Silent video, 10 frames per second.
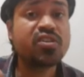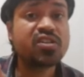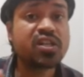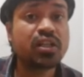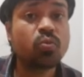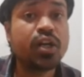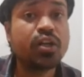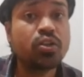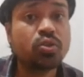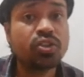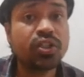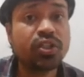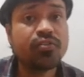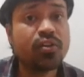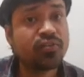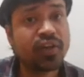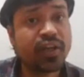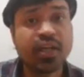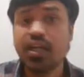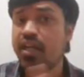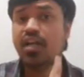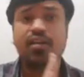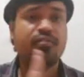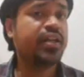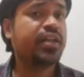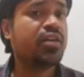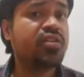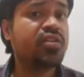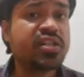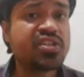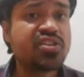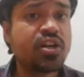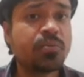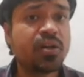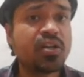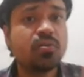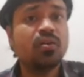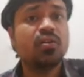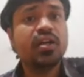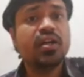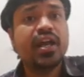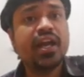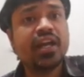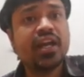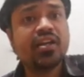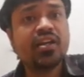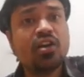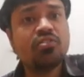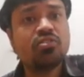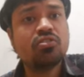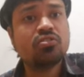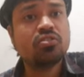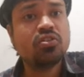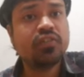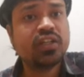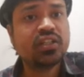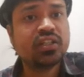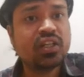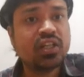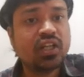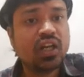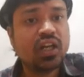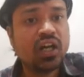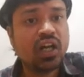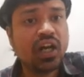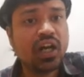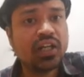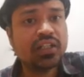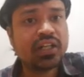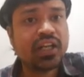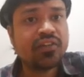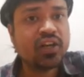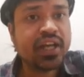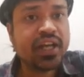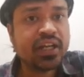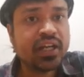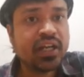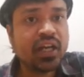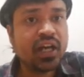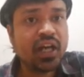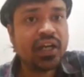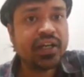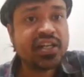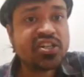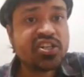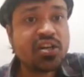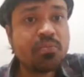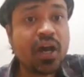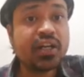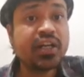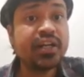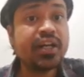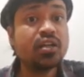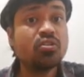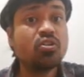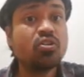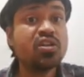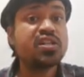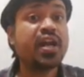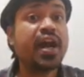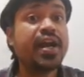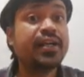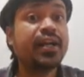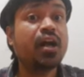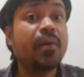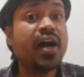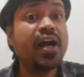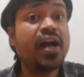are there? 1, 2, 3, 4, 5. 5 keywords, it is not possible. Again, you have to go with another keyword like digital marketing course in Hyderabad,